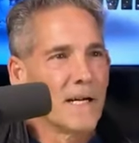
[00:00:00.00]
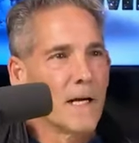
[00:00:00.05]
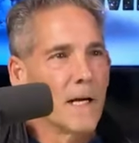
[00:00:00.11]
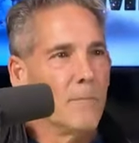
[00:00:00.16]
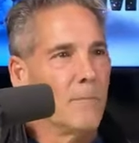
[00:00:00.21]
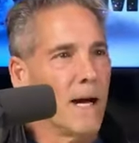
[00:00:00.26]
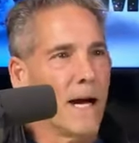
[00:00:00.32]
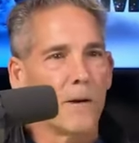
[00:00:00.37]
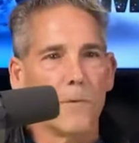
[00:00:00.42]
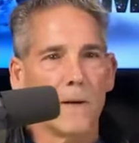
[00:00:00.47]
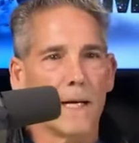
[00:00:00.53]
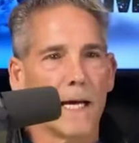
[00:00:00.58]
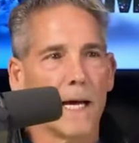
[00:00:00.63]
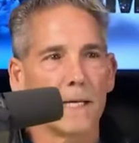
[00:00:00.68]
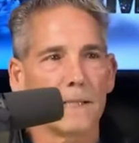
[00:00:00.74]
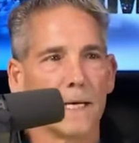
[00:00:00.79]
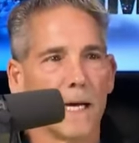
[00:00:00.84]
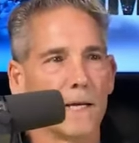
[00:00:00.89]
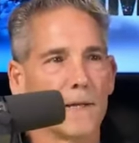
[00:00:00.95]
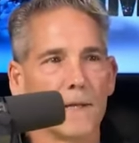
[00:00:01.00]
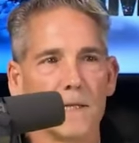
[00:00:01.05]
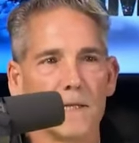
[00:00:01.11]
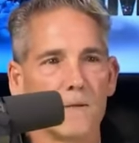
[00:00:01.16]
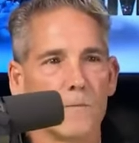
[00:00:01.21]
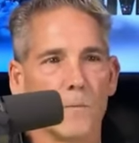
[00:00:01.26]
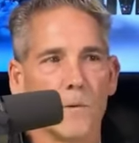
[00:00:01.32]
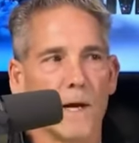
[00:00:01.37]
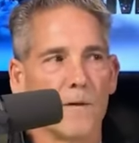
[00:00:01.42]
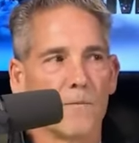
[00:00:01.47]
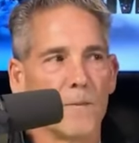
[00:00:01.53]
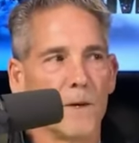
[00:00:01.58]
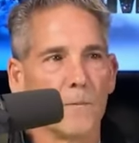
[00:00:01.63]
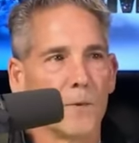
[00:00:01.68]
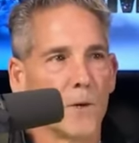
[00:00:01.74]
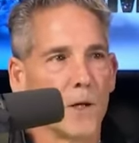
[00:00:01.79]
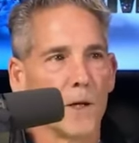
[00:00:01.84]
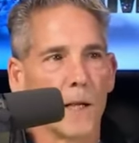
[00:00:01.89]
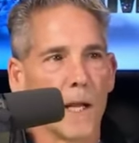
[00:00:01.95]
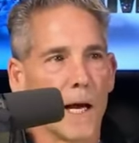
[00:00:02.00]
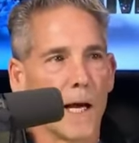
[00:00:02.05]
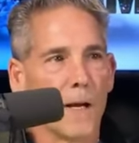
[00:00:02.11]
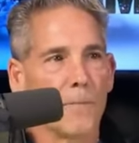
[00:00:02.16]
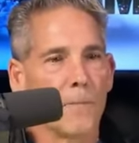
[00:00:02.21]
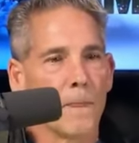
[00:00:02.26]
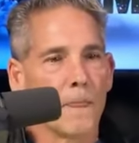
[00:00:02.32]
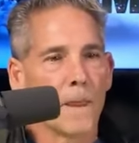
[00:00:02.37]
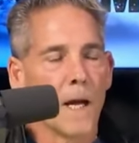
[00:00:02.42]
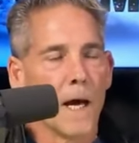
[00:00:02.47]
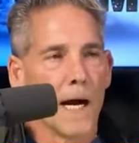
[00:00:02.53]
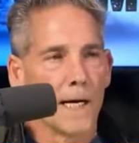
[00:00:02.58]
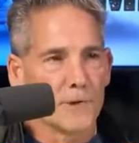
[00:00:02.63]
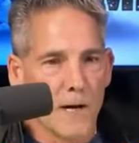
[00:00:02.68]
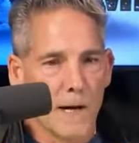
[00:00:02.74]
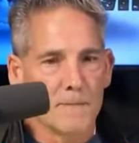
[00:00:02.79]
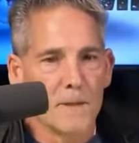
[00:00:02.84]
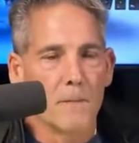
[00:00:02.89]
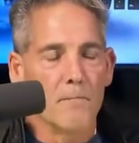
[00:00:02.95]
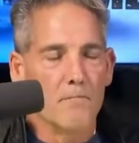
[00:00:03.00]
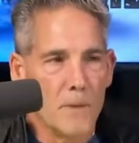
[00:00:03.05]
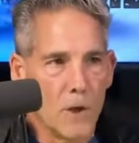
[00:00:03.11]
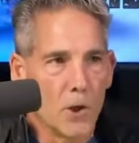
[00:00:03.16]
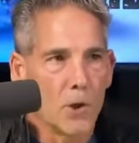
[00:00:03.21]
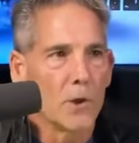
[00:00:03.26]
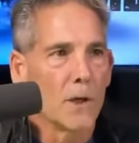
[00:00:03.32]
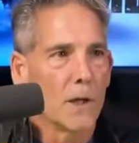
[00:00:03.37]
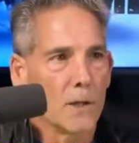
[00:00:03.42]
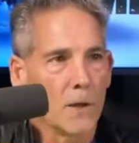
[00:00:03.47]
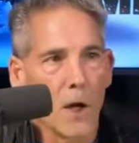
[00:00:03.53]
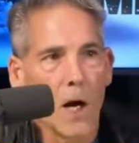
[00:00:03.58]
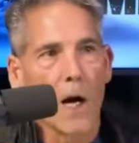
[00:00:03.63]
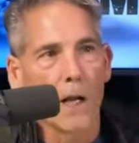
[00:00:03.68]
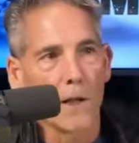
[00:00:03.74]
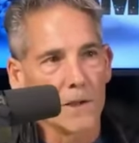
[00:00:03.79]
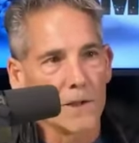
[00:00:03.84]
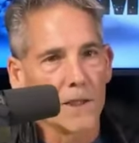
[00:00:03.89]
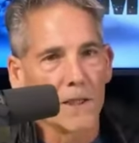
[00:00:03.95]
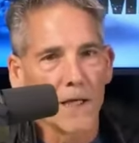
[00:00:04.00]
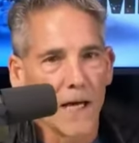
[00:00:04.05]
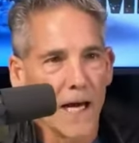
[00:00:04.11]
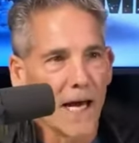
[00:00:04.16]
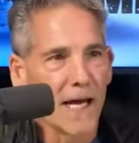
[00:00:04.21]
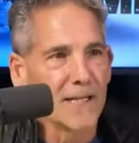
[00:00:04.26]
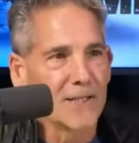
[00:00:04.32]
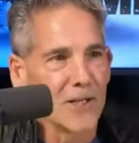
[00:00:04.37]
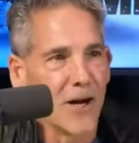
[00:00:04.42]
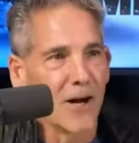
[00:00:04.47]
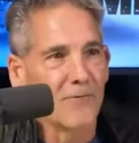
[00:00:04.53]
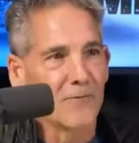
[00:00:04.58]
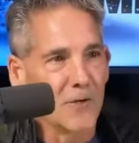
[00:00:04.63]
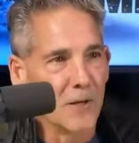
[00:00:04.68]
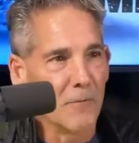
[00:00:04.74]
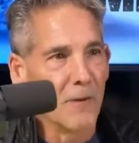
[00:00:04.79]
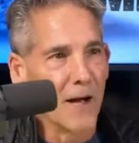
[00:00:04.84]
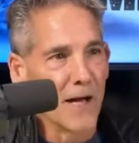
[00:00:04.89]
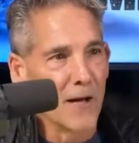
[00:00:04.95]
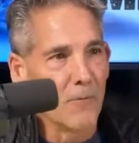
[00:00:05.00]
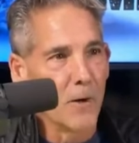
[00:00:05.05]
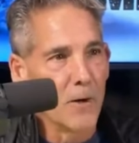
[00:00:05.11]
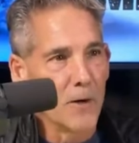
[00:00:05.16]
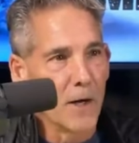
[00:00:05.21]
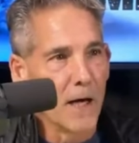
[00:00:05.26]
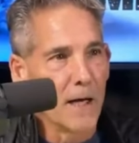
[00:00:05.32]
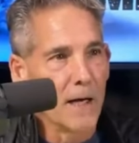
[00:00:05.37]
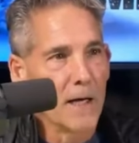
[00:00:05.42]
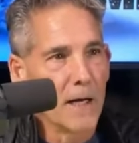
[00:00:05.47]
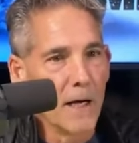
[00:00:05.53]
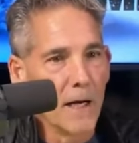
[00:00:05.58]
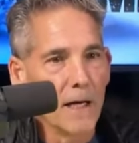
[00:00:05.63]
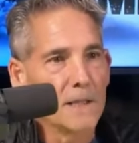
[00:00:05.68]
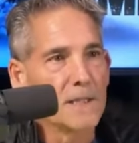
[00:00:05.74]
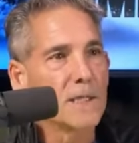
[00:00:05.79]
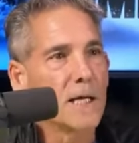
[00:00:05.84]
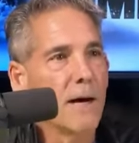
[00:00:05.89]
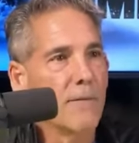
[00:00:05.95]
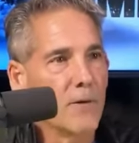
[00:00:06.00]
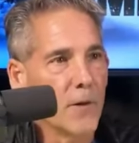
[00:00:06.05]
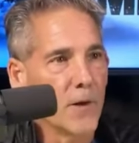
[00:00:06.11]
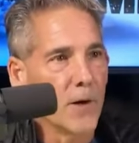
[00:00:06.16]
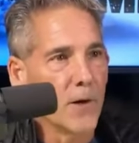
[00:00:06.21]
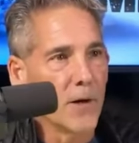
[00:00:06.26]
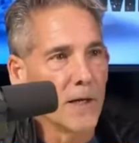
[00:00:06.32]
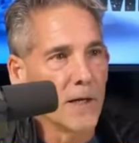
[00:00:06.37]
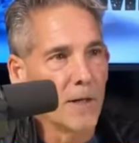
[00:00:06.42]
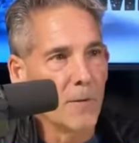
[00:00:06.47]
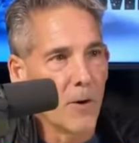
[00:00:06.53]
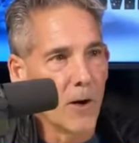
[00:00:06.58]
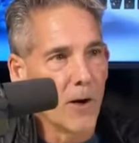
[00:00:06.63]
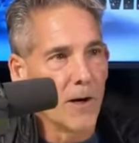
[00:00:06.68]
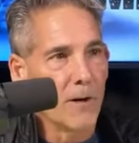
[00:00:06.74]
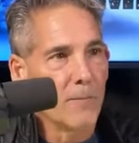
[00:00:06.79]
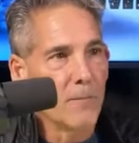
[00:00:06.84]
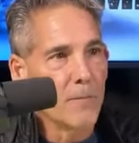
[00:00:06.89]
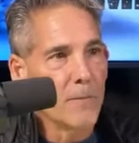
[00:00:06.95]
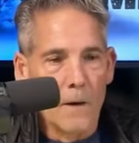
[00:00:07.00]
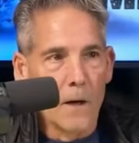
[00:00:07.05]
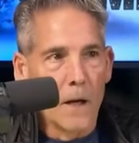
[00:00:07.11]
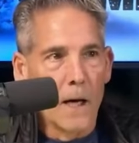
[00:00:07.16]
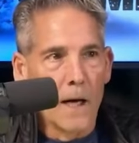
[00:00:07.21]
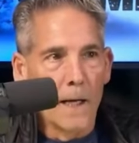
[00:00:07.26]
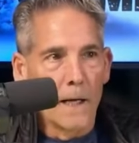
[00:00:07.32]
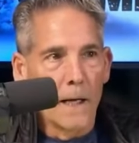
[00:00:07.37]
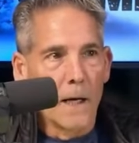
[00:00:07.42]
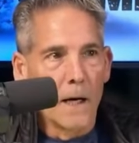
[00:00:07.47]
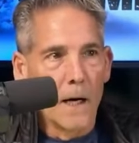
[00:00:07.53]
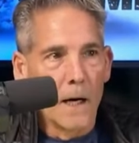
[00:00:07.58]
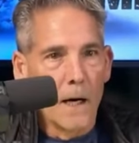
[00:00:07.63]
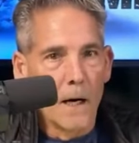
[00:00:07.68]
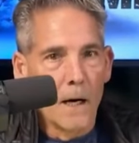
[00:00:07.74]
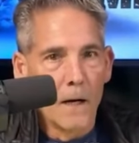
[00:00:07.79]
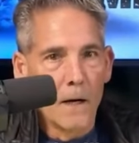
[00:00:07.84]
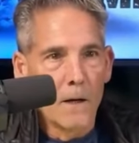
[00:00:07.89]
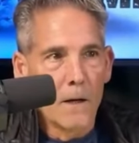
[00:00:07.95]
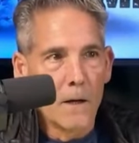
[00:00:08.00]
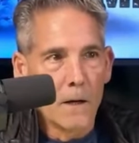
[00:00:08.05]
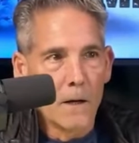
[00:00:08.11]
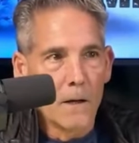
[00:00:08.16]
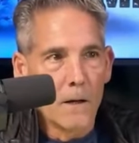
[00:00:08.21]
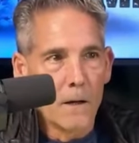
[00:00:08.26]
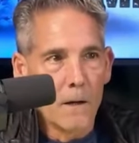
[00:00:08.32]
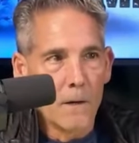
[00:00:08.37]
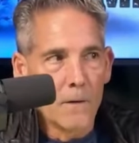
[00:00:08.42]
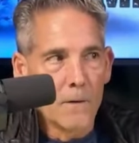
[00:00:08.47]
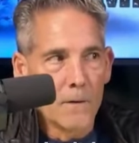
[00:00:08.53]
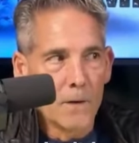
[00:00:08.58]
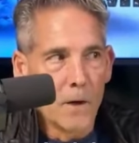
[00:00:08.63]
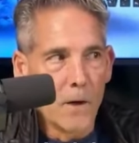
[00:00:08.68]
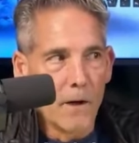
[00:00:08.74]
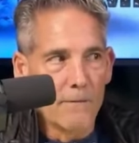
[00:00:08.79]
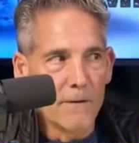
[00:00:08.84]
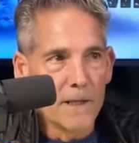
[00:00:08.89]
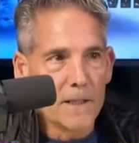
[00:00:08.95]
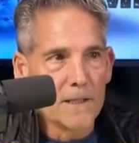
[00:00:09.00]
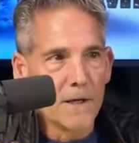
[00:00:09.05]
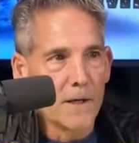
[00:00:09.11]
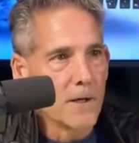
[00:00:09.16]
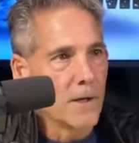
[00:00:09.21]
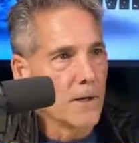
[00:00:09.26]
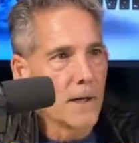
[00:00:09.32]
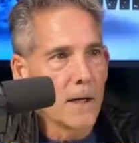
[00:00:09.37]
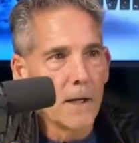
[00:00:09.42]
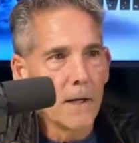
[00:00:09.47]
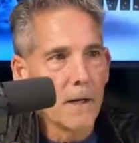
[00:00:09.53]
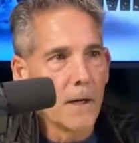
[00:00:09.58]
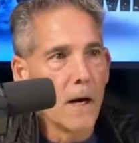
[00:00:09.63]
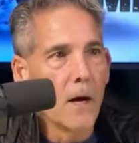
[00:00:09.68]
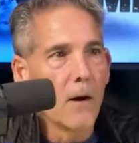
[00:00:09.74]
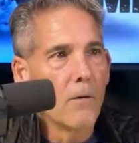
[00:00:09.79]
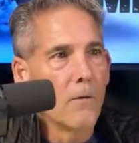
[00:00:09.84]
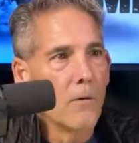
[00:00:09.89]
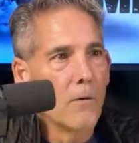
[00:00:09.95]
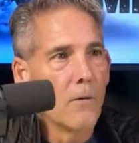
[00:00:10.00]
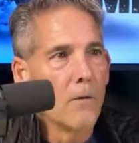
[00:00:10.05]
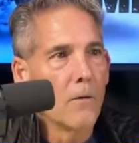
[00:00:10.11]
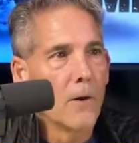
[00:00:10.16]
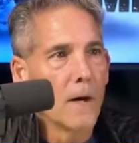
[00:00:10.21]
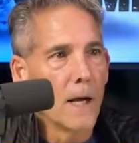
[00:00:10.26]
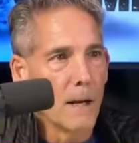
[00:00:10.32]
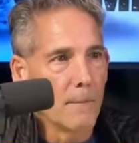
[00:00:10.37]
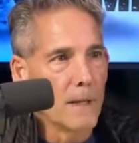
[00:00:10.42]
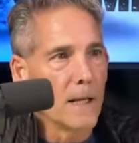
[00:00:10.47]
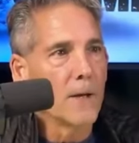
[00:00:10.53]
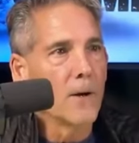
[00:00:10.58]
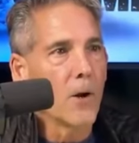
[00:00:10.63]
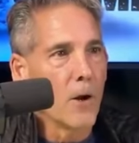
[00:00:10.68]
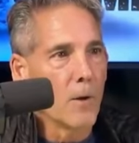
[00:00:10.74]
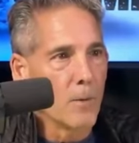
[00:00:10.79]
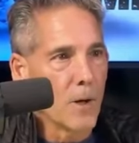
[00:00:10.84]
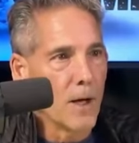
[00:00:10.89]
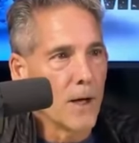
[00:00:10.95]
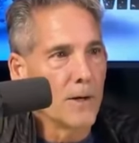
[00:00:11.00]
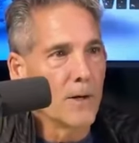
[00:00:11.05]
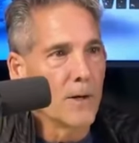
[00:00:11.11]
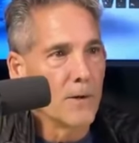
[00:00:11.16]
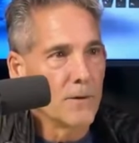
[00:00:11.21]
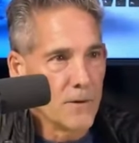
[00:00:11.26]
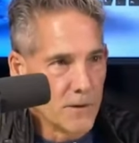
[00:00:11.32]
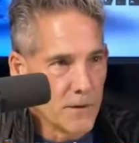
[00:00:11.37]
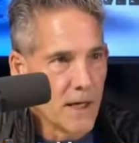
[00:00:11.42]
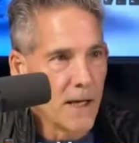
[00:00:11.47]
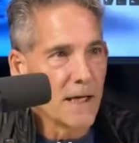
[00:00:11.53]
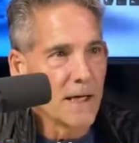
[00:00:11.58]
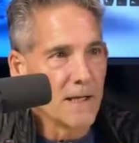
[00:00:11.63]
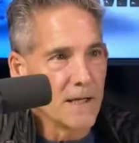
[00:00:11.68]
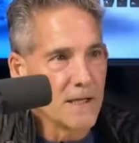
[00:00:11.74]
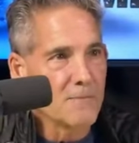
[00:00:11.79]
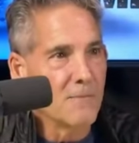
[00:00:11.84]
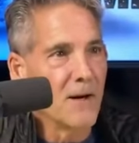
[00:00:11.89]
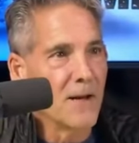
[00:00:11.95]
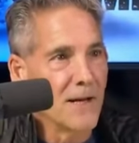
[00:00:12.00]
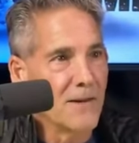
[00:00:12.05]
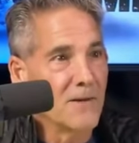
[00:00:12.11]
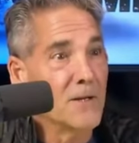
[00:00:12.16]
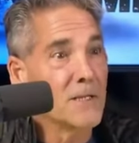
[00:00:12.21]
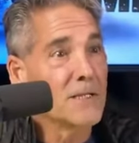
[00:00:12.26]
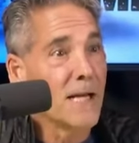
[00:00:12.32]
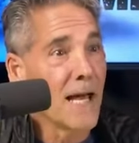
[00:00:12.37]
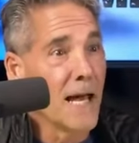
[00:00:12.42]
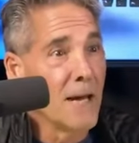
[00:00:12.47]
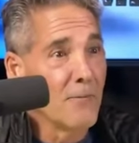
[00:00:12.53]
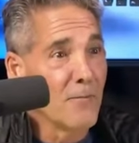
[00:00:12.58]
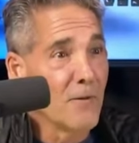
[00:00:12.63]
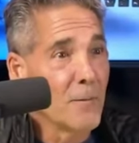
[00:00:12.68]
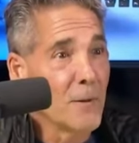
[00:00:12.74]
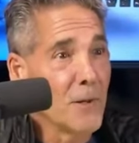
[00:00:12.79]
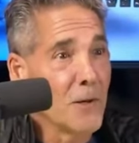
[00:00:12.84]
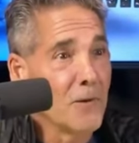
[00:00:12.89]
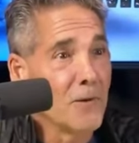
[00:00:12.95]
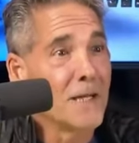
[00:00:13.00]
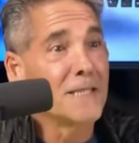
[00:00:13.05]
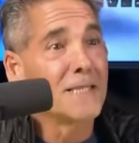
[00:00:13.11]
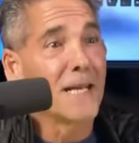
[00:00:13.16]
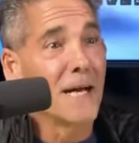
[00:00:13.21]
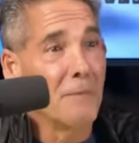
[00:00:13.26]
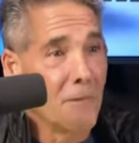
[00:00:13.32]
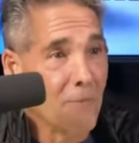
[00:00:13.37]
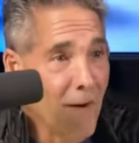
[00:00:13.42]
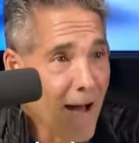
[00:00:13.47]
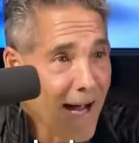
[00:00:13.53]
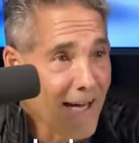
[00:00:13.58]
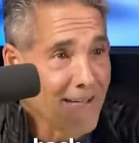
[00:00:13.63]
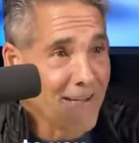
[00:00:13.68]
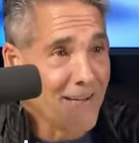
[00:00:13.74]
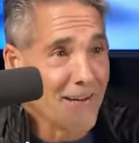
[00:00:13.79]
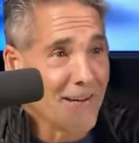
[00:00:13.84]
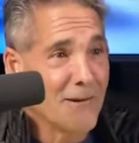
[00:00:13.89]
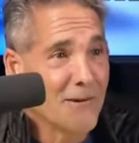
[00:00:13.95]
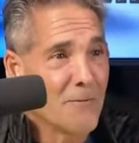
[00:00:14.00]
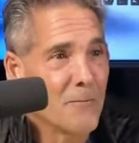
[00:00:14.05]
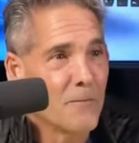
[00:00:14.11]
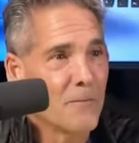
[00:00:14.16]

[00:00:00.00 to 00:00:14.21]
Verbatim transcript: Come back. We can't take this. We have people in line. I dropped a million dollars in cash off to a bank one day at 7.30 in the morning. And they're like, uh, you don't have any security? No. And I'm getting on a plane, dude. You're taking this money. This came from you. It's coming back to you.